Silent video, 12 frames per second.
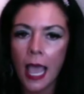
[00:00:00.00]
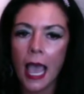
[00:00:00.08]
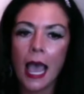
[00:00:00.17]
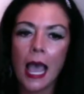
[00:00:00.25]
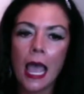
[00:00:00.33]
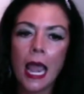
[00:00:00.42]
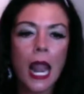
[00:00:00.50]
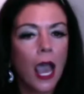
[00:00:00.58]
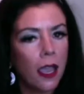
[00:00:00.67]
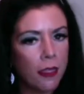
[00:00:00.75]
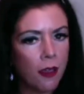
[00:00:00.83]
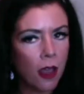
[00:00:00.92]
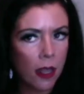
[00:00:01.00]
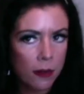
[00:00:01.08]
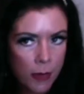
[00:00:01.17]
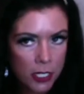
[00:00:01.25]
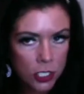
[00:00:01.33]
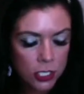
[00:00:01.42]
and I thought I'd
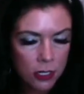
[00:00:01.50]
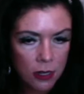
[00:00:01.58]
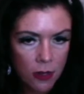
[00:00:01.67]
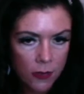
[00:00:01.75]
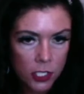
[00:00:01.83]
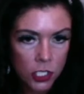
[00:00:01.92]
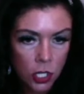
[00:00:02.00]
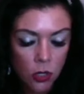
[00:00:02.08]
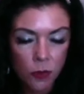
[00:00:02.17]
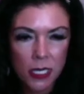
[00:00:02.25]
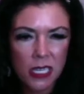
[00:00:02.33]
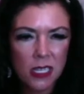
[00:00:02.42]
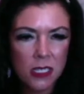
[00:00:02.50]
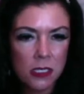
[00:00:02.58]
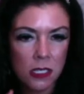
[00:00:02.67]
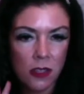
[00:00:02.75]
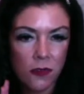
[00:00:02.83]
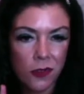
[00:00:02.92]
mentioned it on this show because
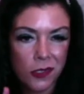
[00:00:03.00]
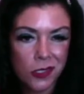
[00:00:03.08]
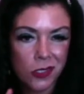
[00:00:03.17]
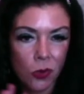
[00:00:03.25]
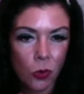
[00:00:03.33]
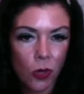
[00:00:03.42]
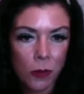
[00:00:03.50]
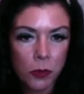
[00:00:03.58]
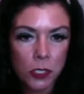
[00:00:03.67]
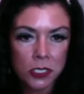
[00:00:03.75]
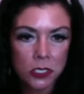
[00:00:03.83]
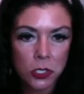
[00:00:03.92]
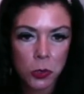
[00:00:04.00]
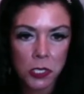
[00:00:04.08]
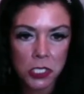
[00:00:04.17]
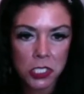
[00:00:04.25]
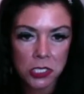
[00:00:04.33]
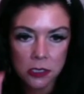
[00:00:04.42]
if it's one person's
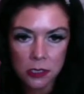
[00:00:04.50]
question,